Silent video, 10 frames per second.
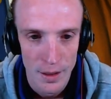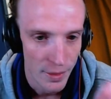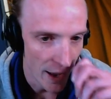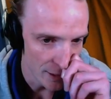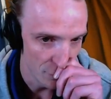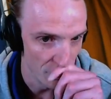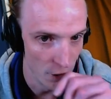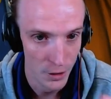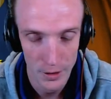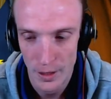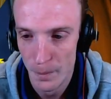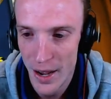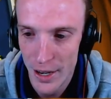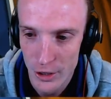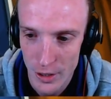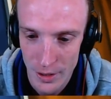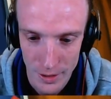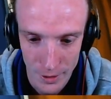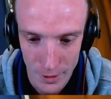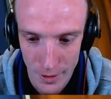That's rude, the
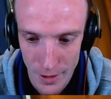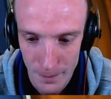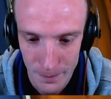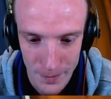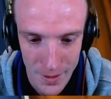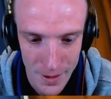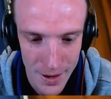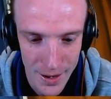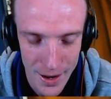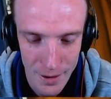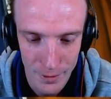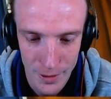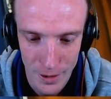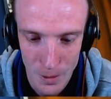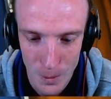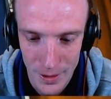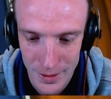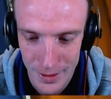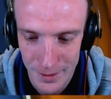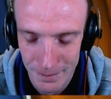Marshadow there. I had everything I
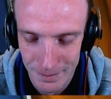wanted.